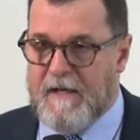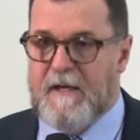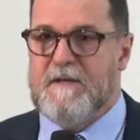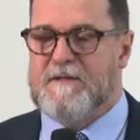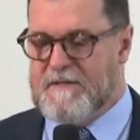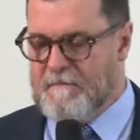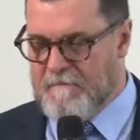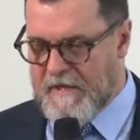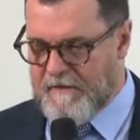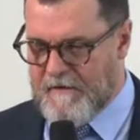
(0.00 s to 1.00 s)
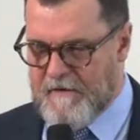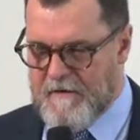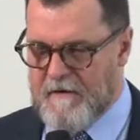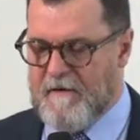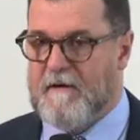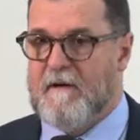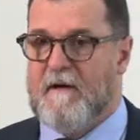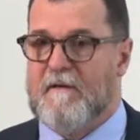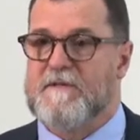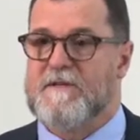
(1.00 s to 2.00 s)
It is the mother
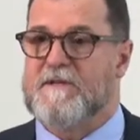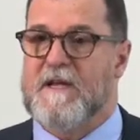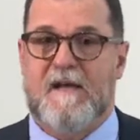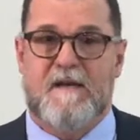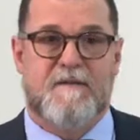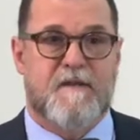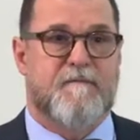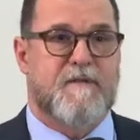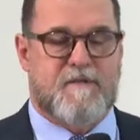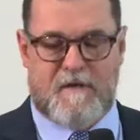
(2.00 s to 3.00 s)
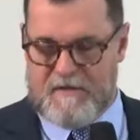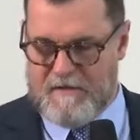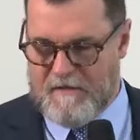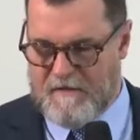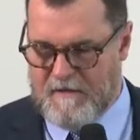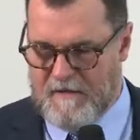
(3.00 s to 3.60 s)
of society's infrastructure.